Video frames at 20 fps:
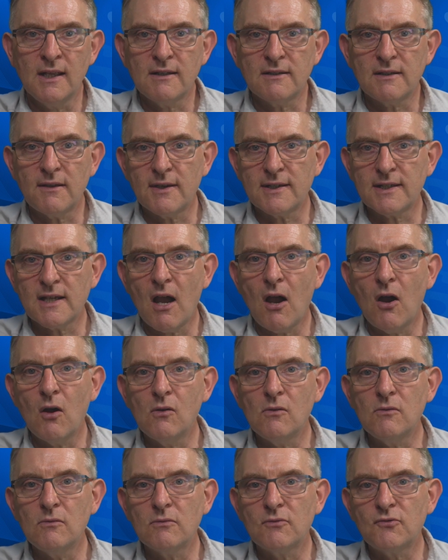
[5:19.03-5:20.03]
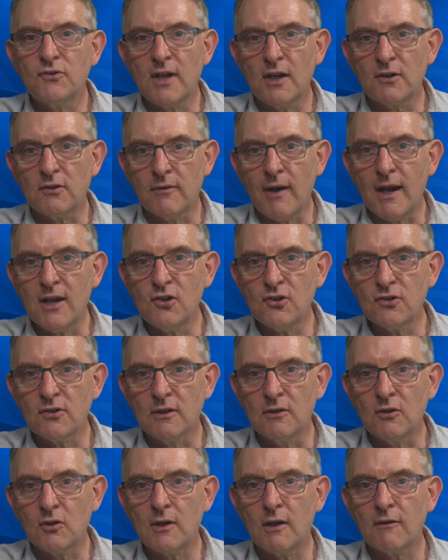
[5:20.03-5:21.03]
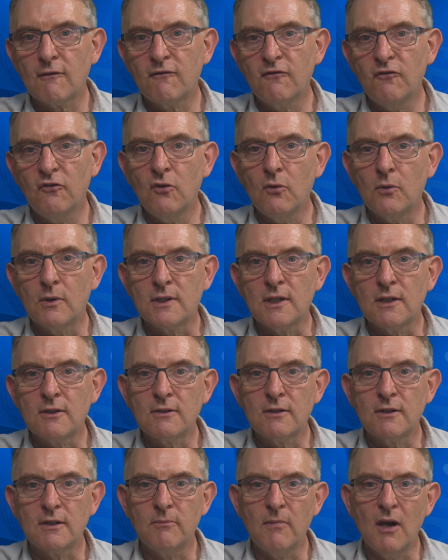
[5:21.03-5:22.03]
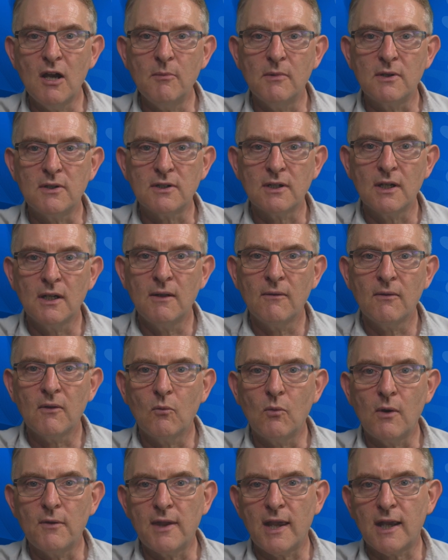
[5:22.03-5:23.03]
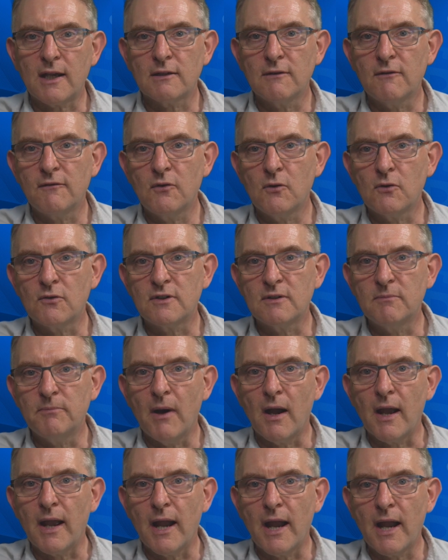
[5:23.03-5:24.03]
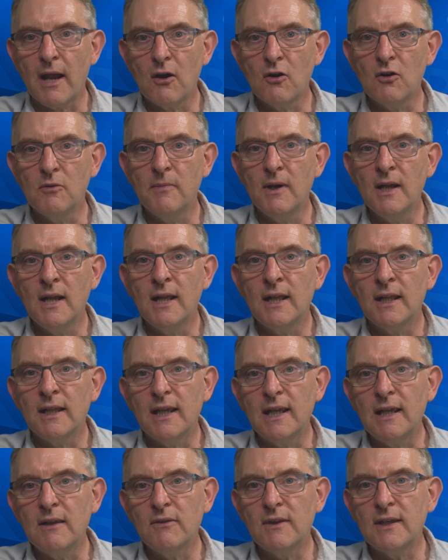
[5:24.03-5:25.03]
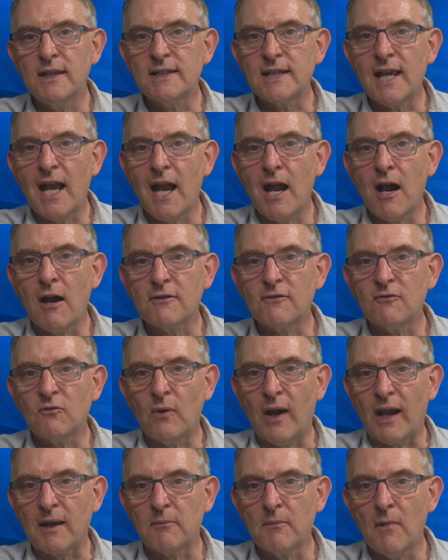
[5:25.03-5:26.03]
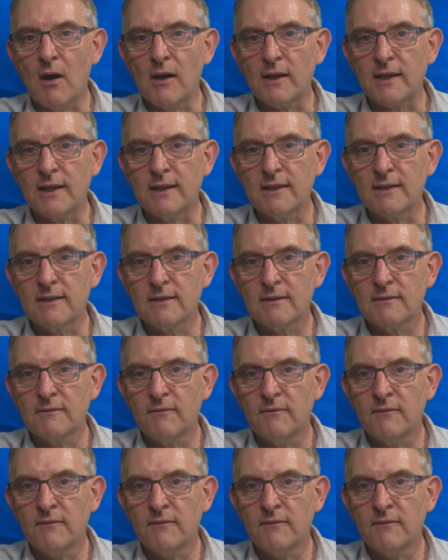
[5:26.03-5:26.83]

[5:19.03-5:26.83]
So there's a whole generation looking forward to the moment when they can afford to buy a home in these out of whack markets,